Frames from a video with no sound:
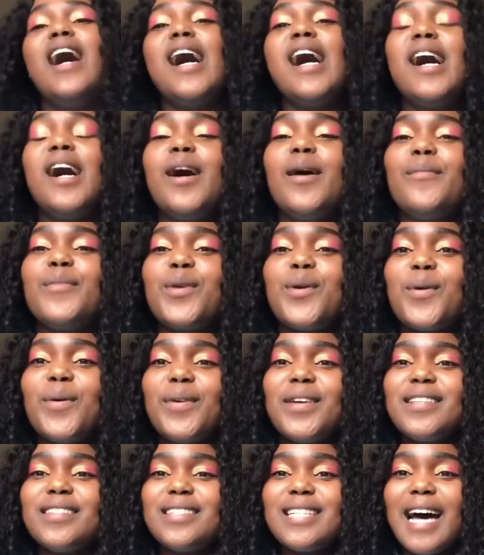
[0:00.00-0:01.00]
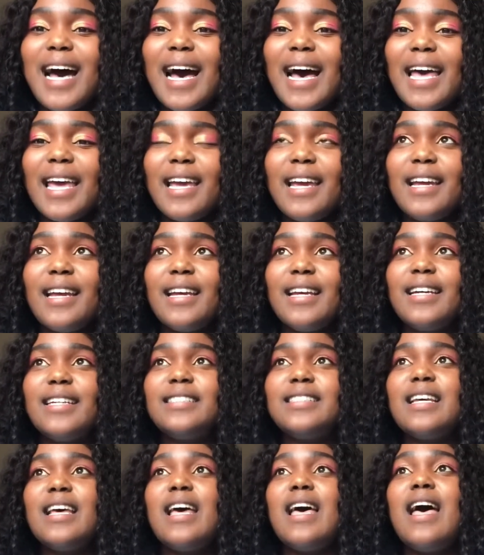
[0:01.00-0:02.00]
You're always tired,
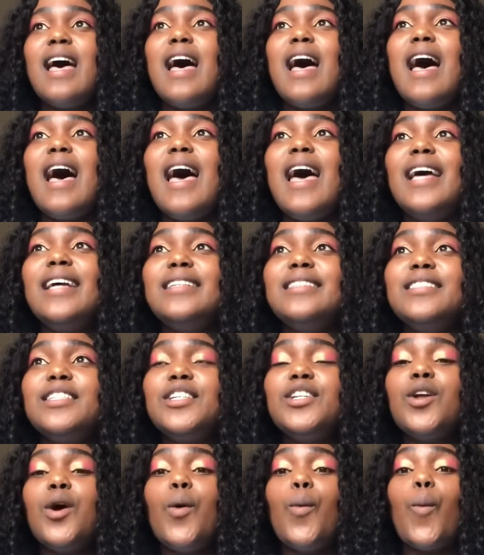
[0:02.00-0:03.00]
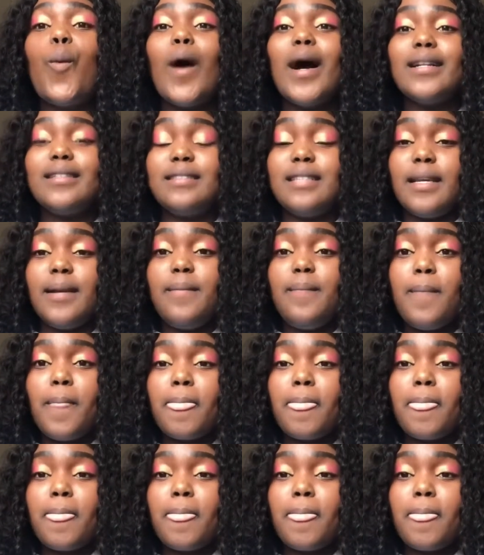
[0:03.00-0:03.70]
and you know what, ne?